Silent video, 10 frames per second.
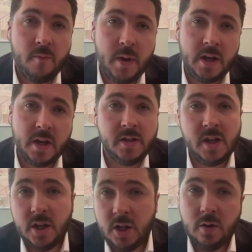There have been
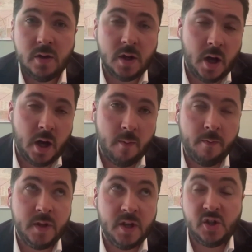continued
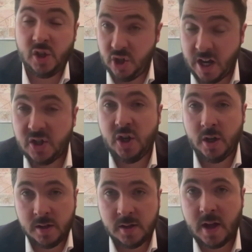
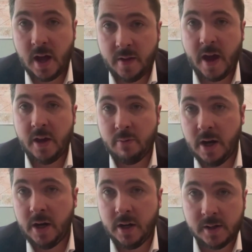suggestions that
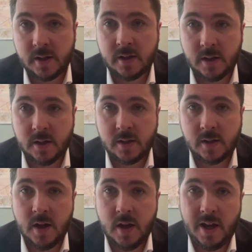Iranian
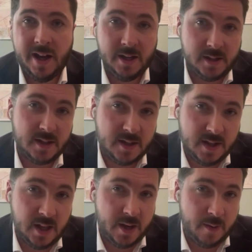assistance is
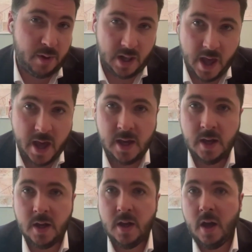still in
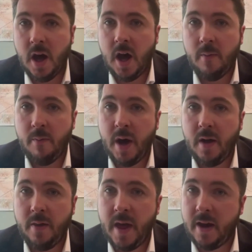play,
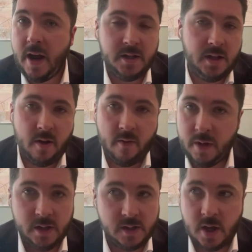but that
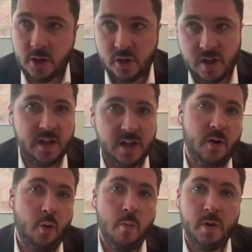anti-government insurgency
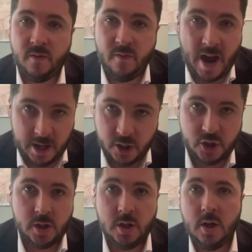has almost
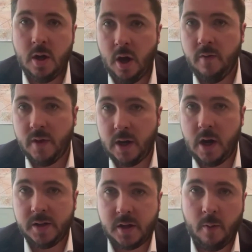vanished over
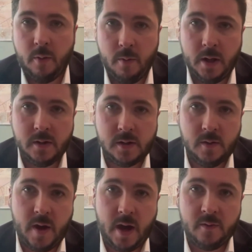the last couple
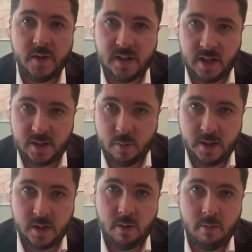months. In fact, for
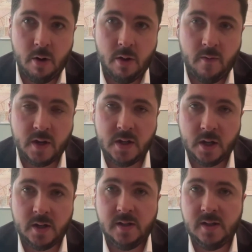6 weeks in a row, they've
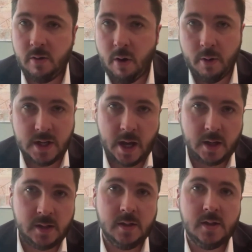conducted 0
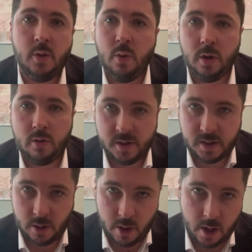attacks all
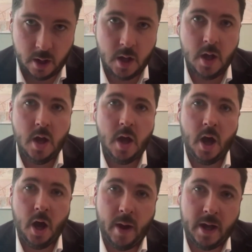across Syria.
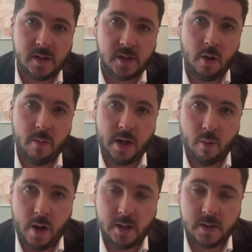And so in
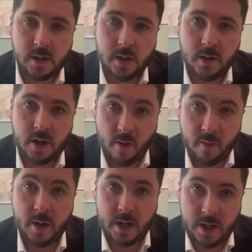many ways, the
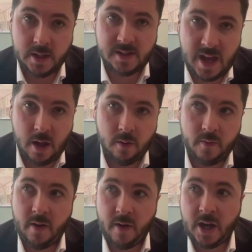government
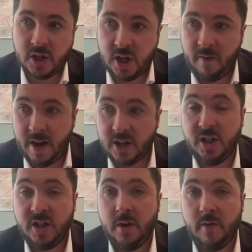itself have
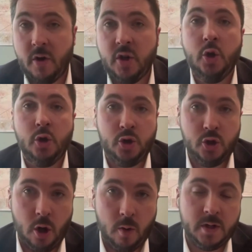actually done a very
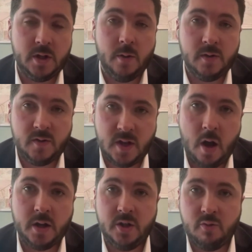good job in terms of
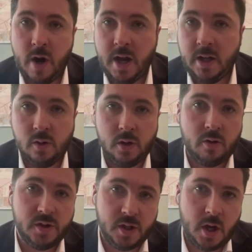targeted raids
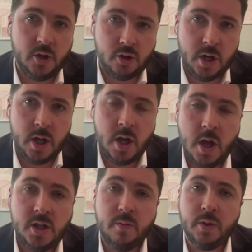all across the country
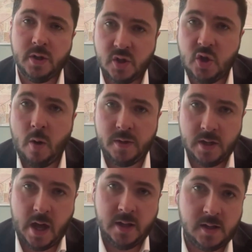to put a
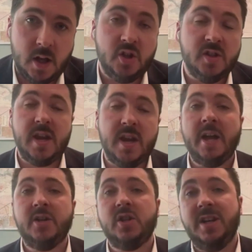stop to that
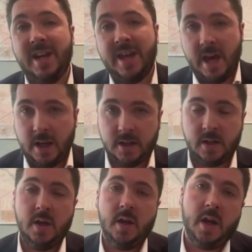insurgency and to
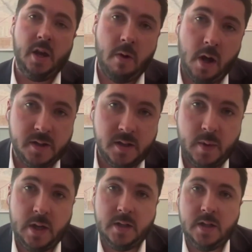negate
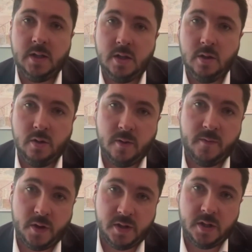Iran's ability
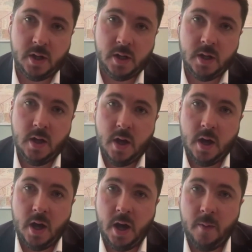to foster
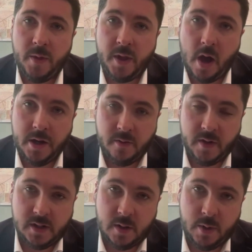the
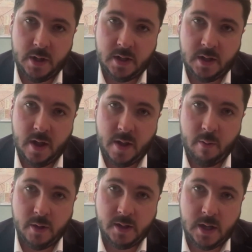kind of instability
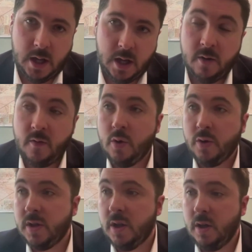that they would seek. And of
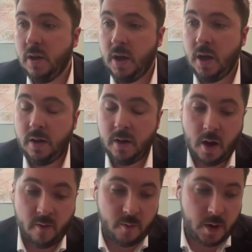course, the
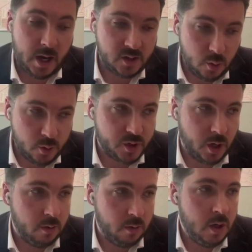government has
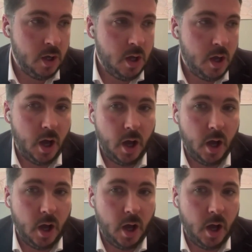also